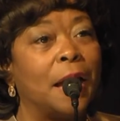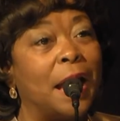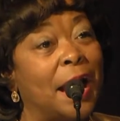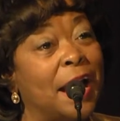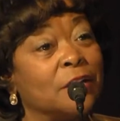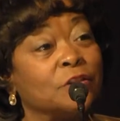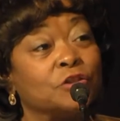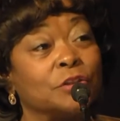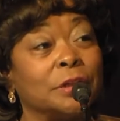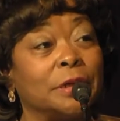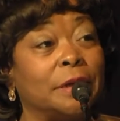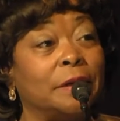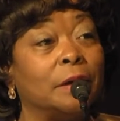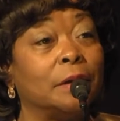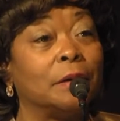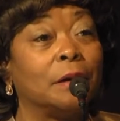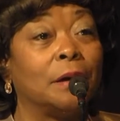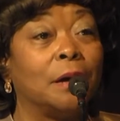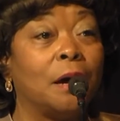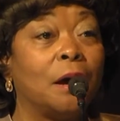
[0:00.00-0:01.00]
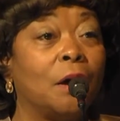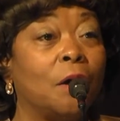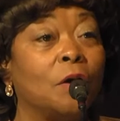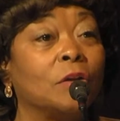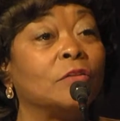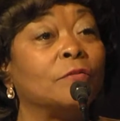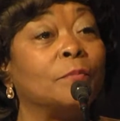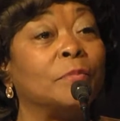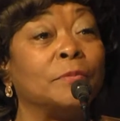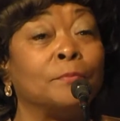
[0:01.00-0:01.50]
actually
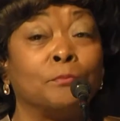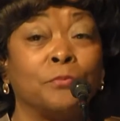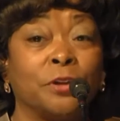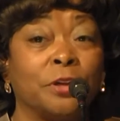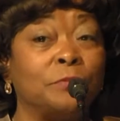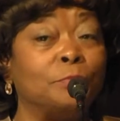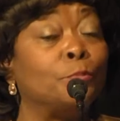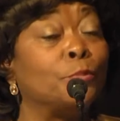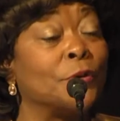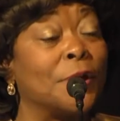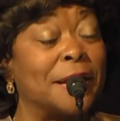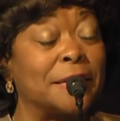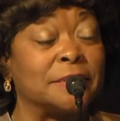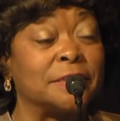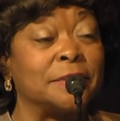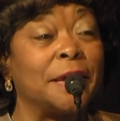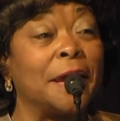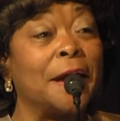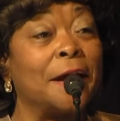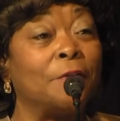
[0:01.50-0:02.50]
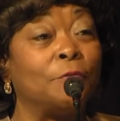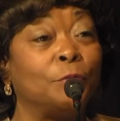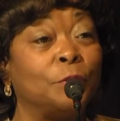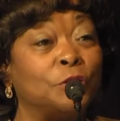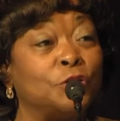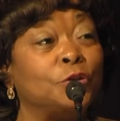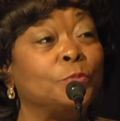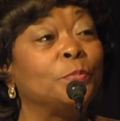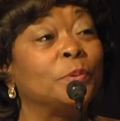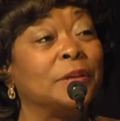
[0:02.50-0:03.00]
all of the BREC staff,
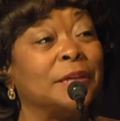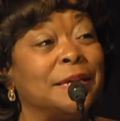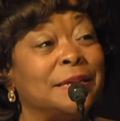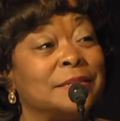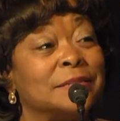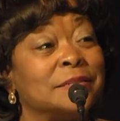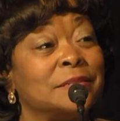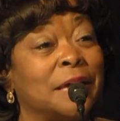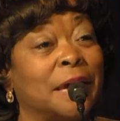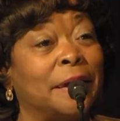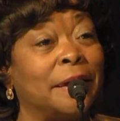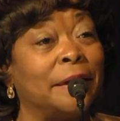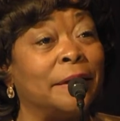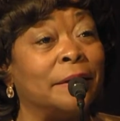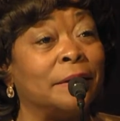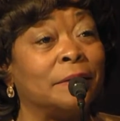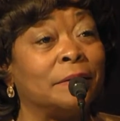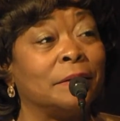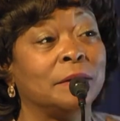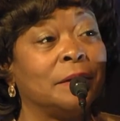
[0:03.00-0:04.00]
would you please stay in?